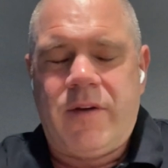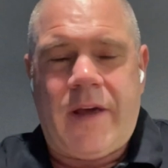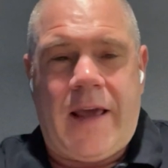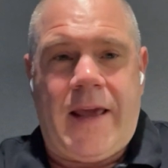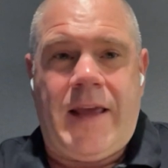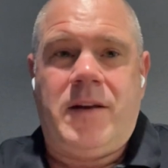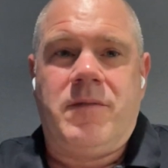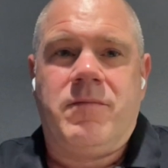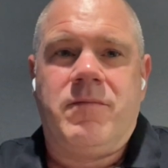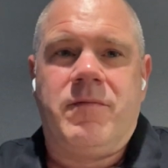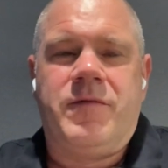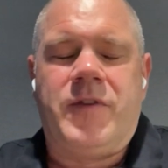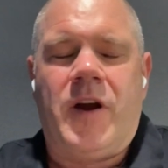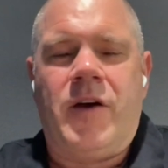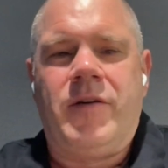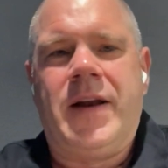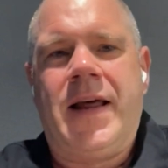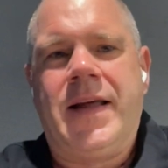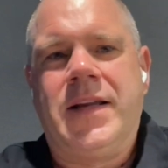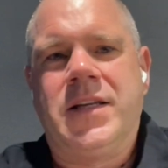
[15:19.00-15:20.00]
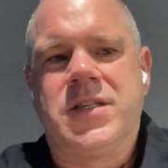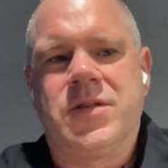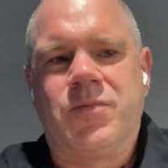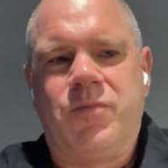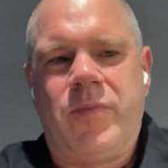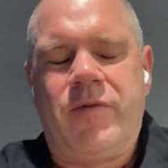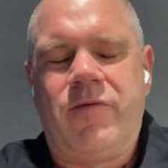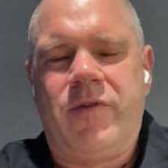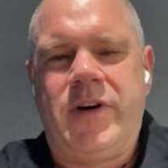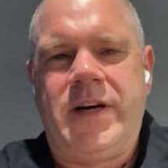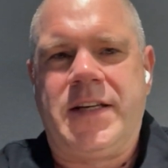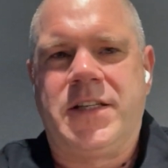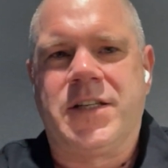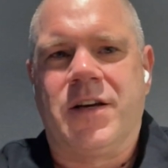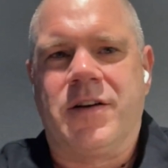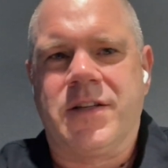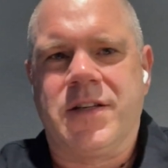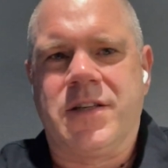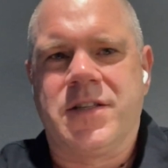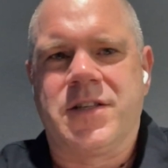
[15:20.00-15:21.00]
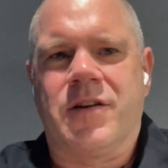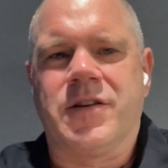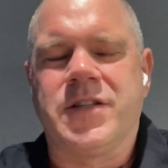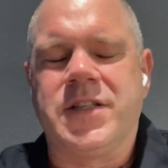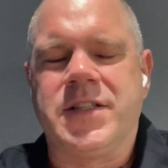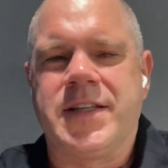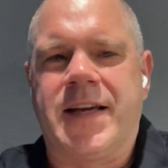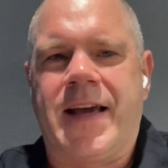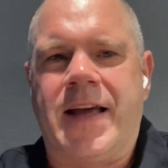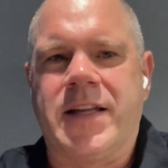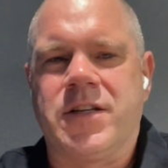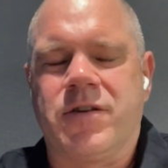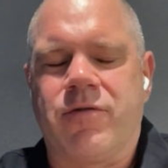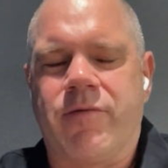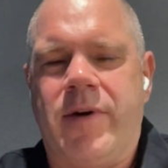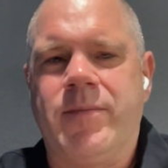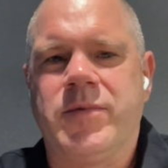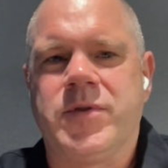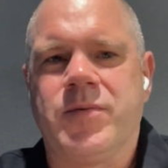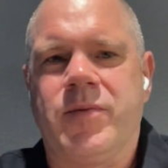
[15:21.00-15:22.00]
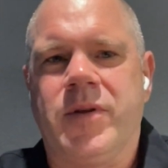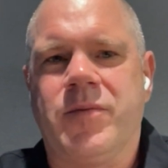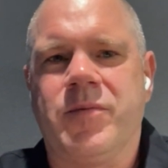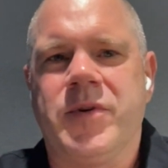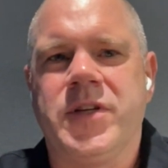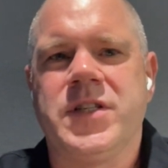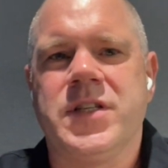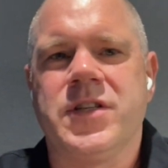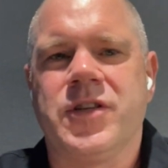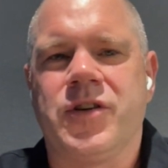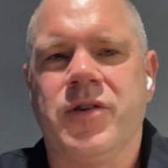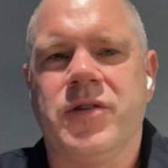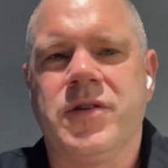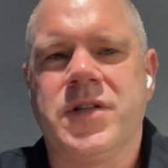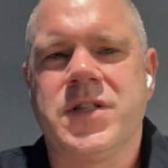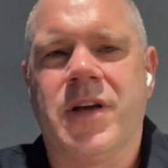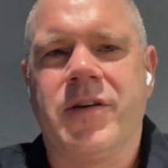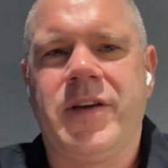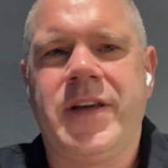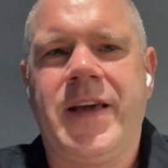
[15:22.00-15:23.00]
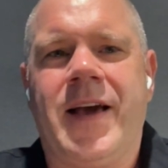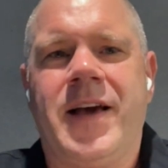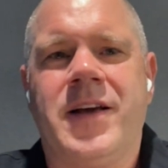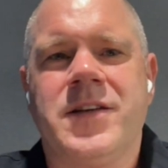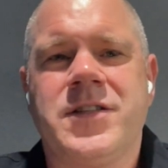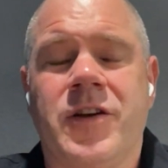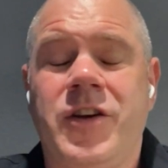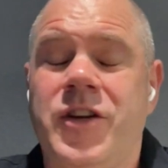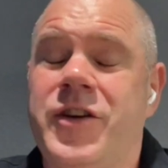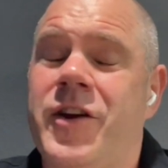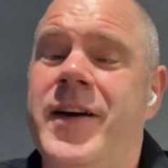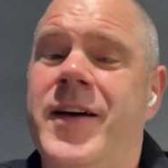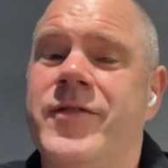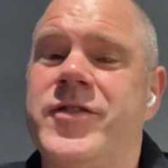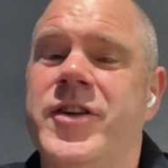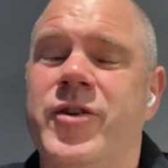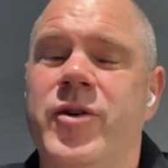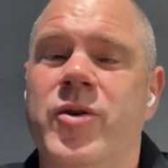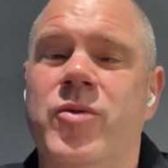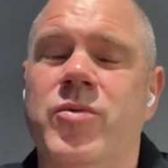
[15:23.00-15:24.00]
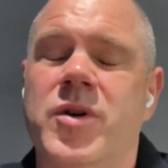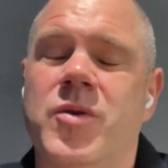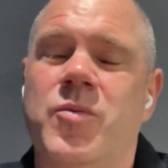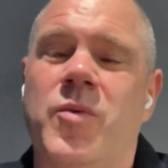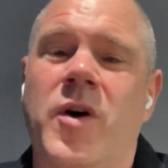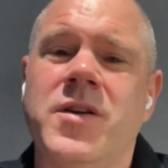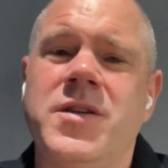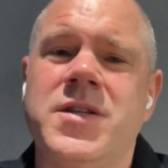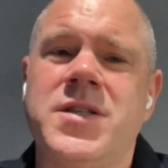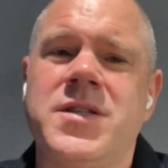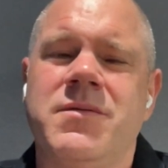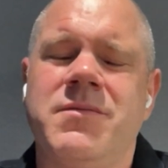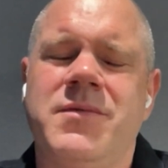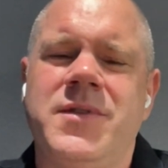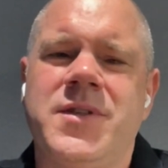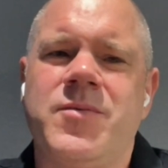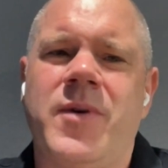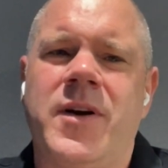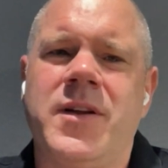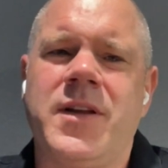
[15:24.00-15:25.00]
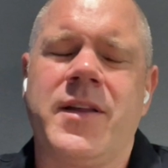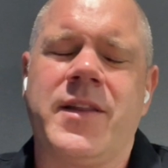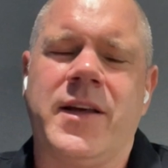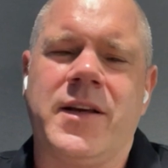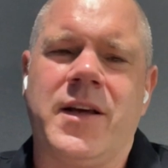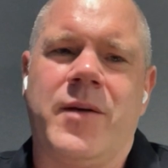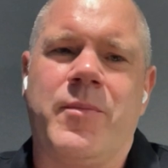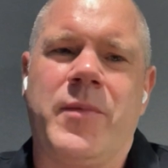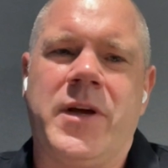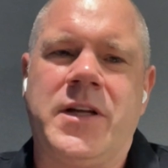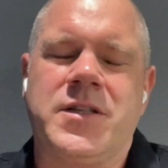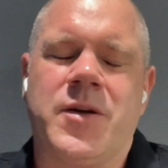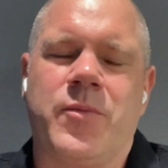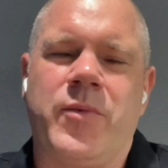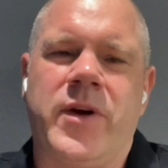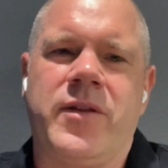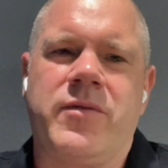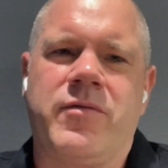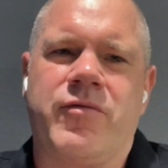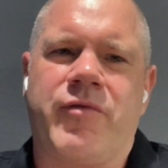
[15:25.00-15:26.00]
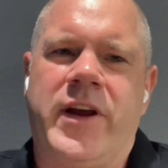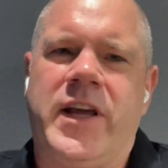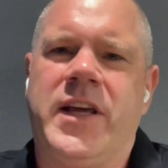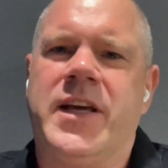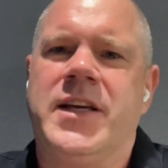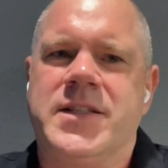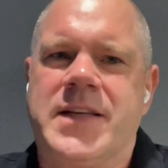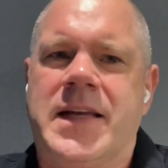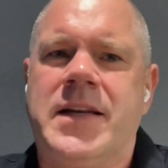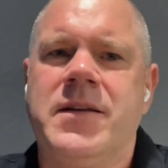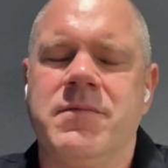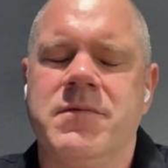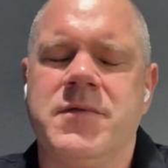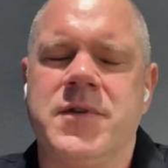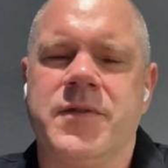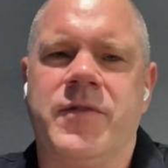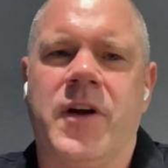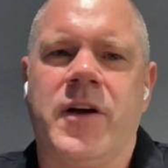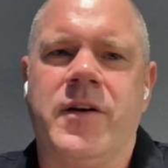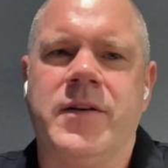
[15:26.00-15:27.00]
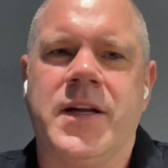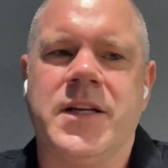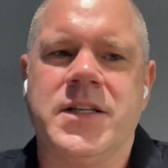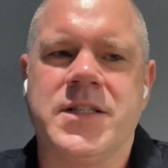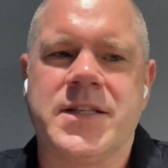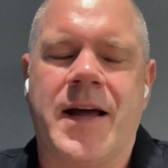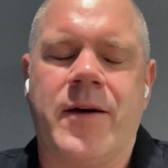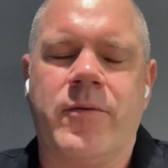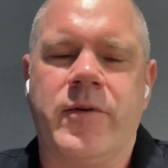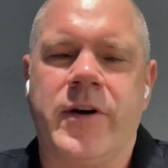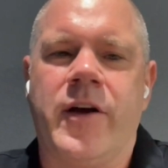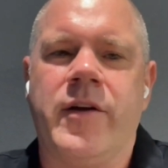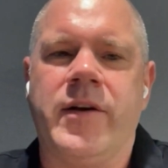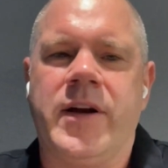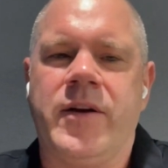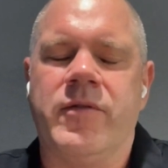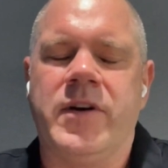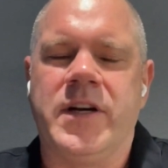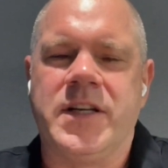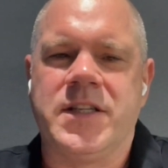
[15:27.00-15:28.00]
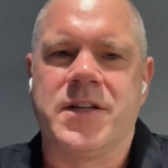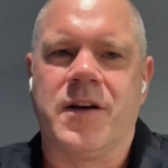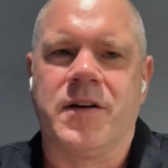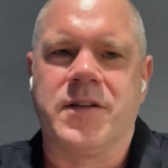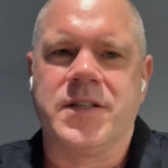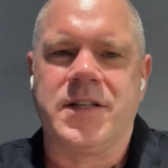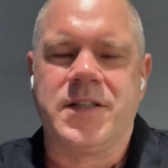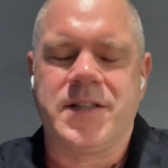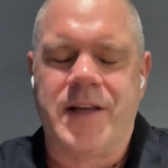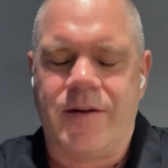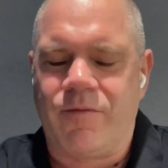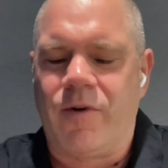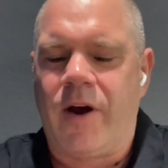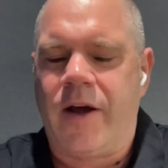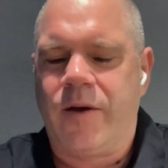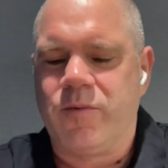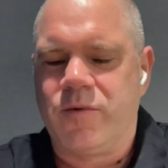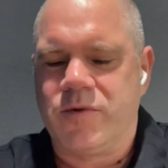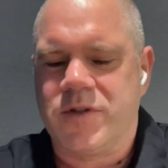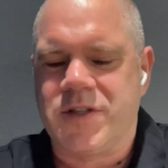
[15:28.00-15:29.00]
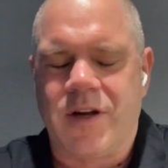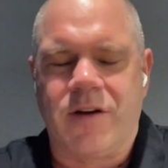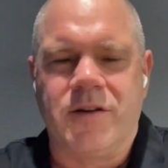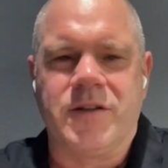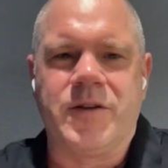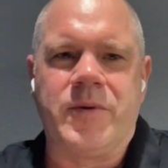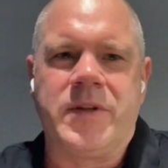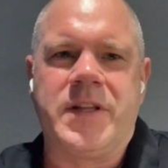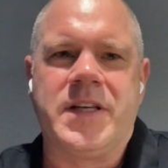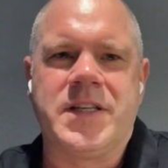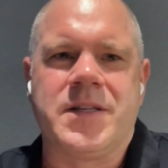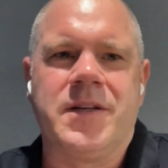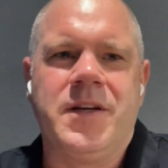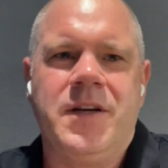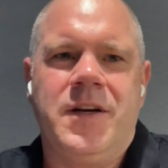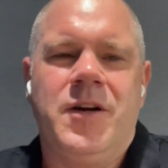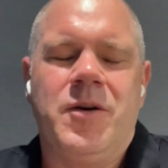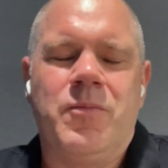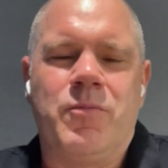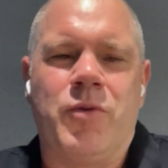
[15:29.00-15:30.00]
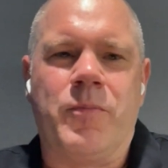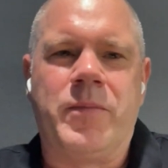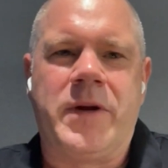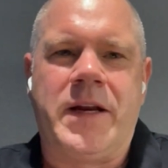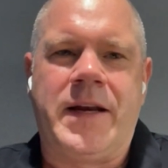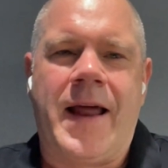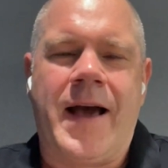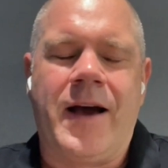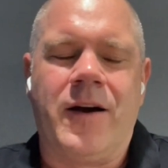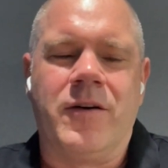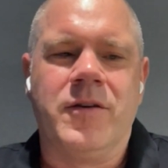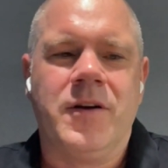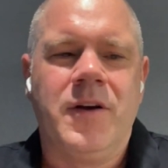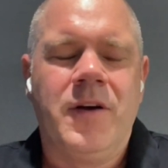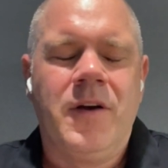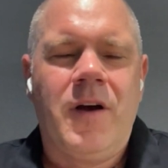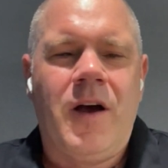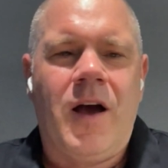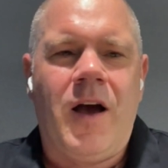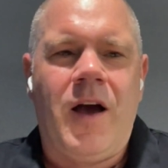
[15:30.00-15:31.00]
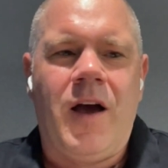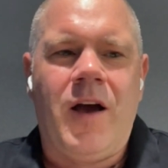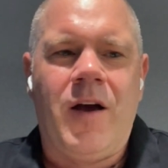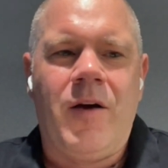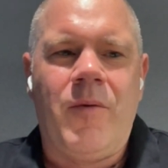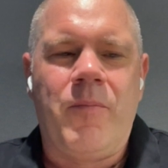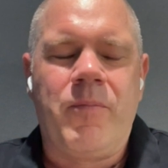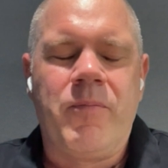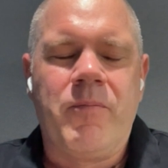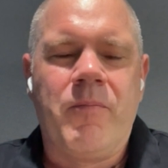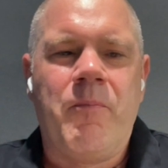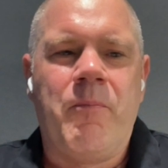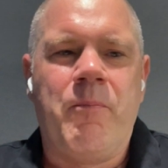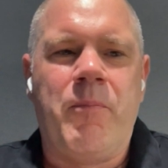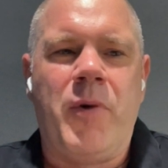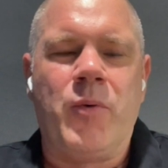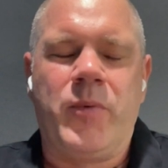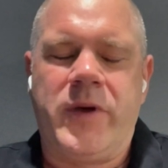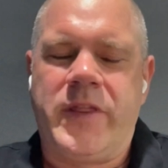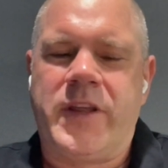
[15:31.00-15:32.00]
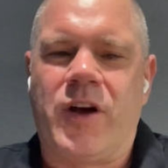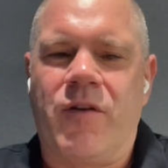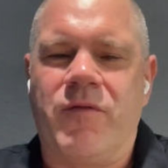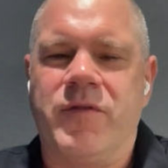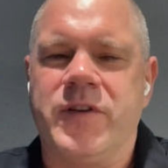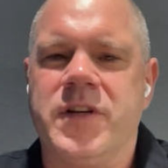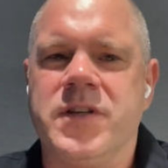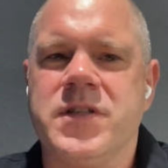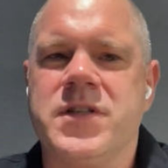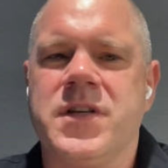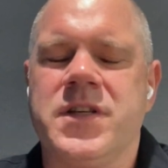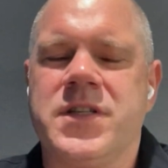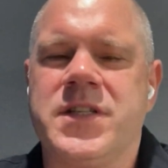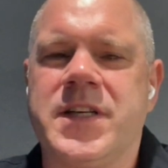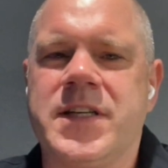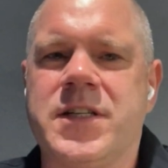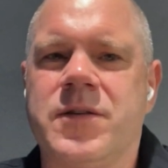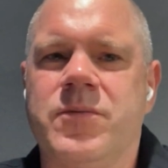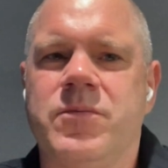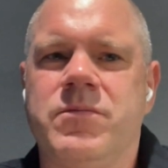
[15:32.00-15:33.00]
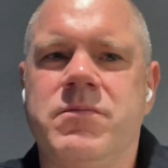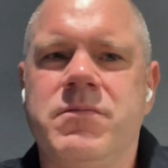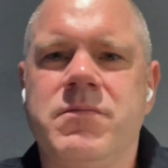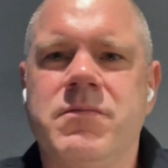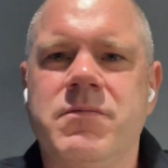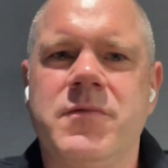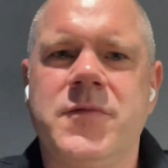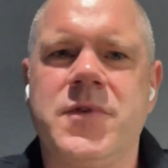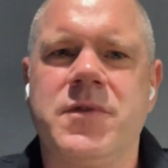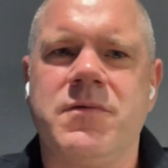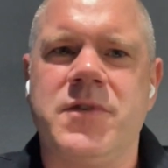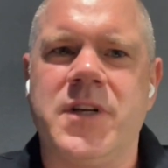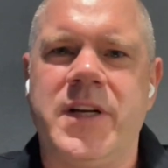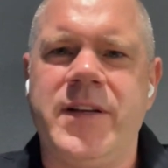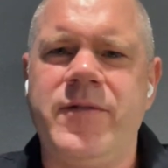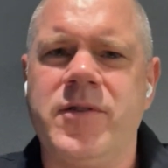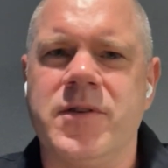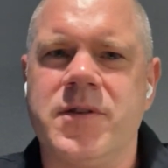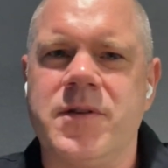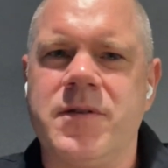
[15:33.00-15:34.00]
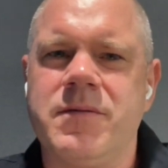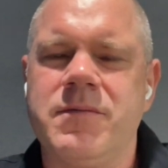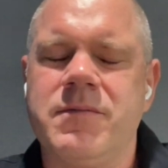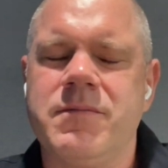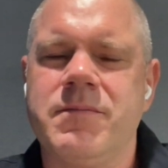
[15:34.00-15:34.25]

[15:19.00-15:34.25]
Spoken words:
in Flowlens, we're really starting to get to grips with, which is good. So yeah, so you don't have to do it all at once as well. I think, so we're 3 years into Flowlens now and only really starting to say, right, we'll start doing this properly now. But with the confidence that the system sort of delivers,